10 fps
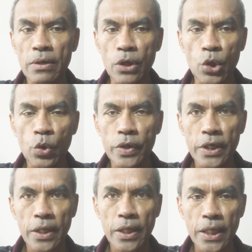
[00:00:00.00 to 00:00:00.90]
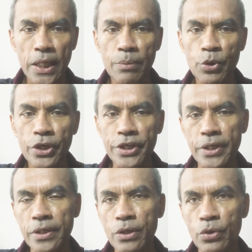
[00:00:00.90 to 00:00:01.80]
lower
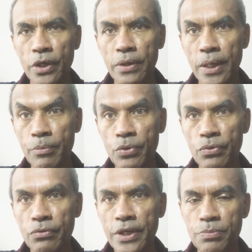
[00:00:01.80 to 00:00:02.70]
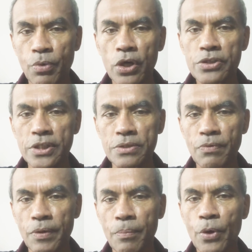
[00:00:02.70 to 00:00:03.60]
immunity or immune responses
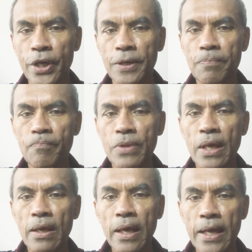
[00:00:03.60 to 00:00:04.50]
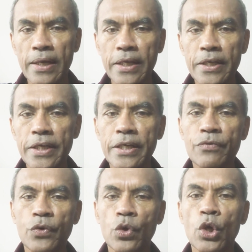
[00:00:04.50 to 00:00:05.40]
from the body, and
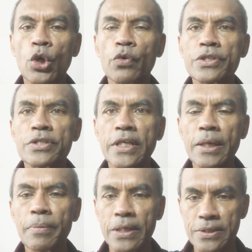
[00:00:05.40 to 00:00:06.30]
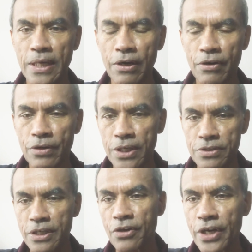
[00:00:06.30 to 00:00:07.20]
indeed for lower serum
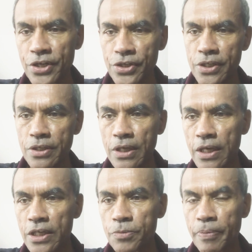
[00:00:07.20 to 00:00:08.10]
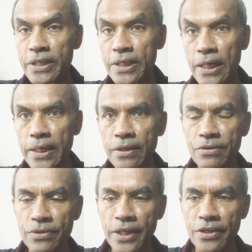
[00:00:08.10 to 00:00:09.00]
concentration, especially in
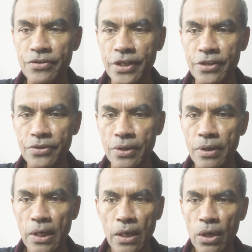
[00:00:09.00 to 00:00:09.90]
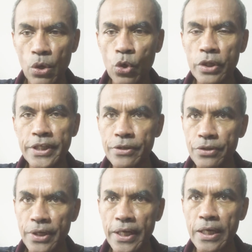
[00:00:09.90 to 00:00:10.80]
senior citizens. All these
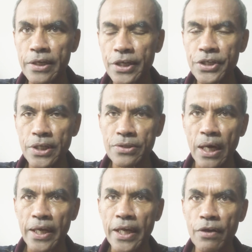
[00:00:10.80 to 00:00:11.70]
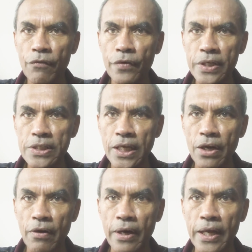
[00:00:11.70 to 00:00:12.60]
three conditions are inversely
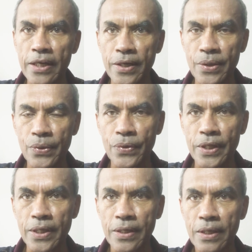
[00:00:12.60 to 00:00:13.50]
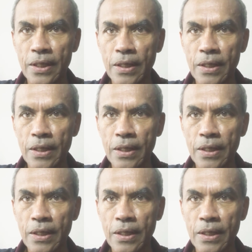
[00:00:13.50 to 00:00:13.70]
related to the